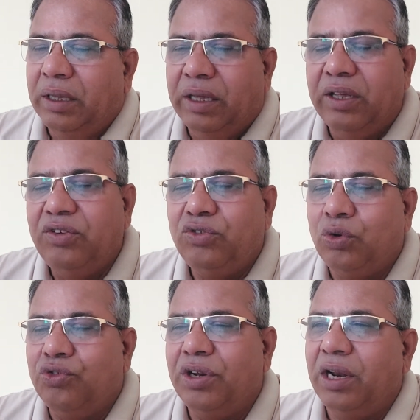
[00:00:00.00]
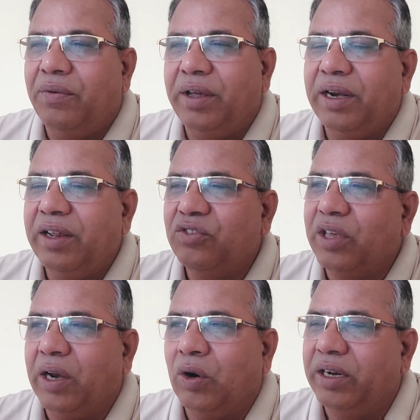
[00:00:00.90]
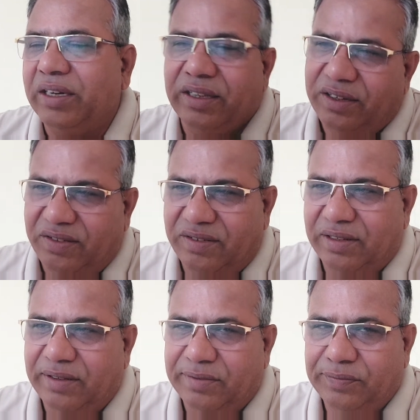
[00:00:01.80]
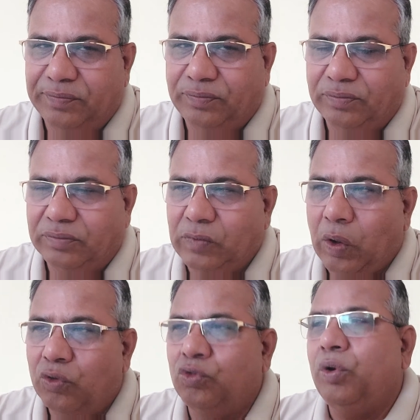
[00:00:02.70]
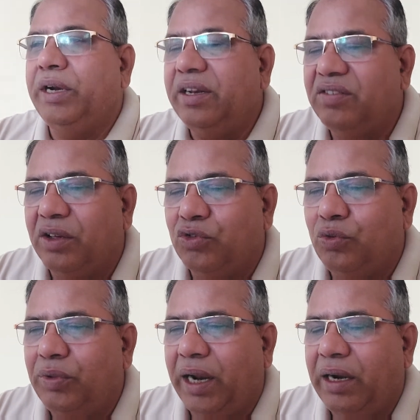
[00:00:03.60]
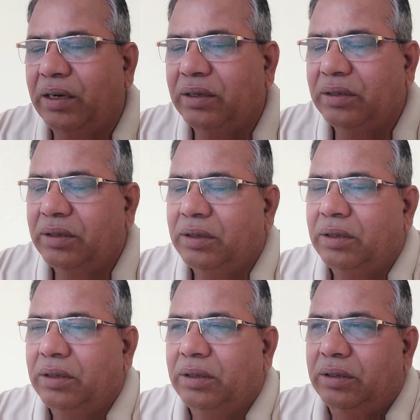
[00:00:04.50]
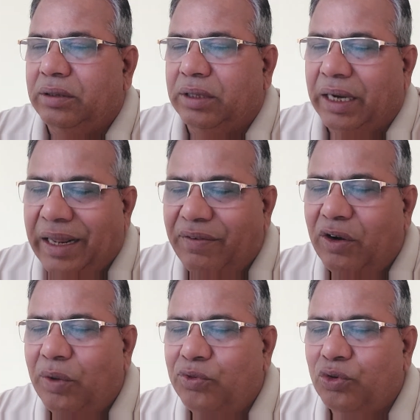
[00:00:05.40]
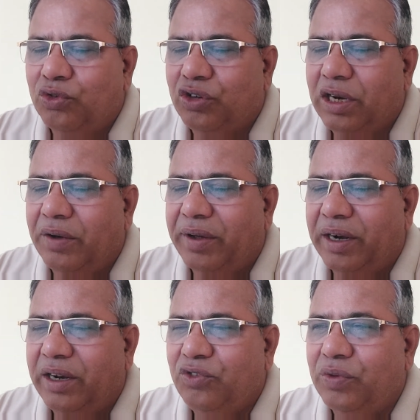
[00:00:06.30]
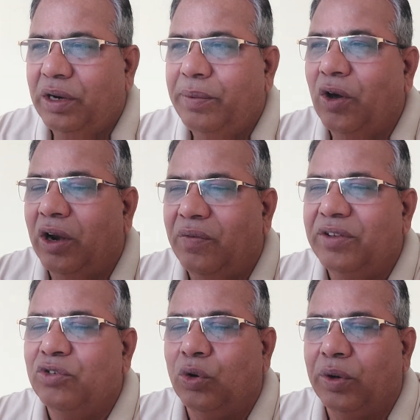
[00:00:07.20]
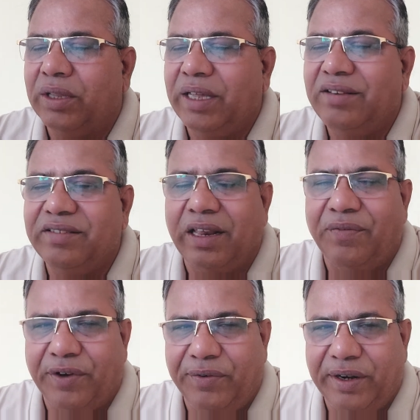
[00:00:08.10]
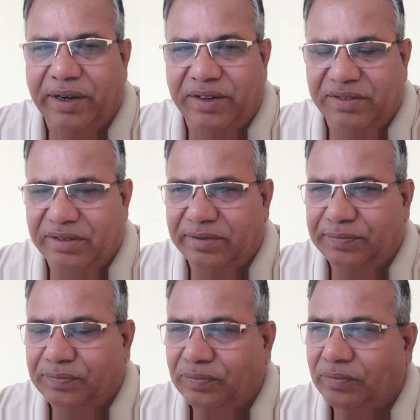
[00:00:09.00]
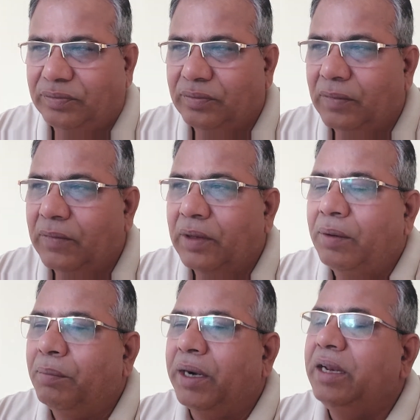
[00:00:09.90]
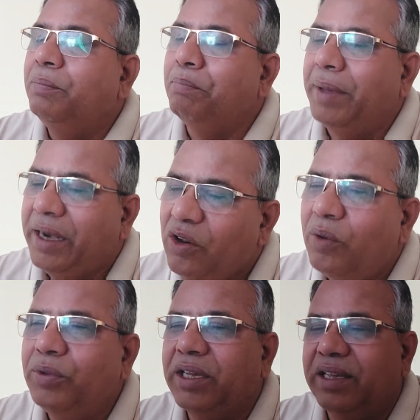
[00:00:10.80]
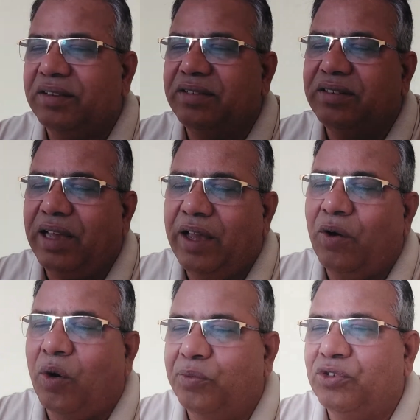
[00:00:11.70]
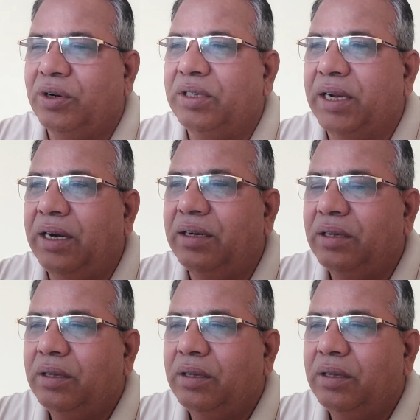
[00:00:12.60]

his social awareness cannot increase. So it is assumed that the level of social awareness will be always lower than self-awareness. But in many of the cases, I have observed that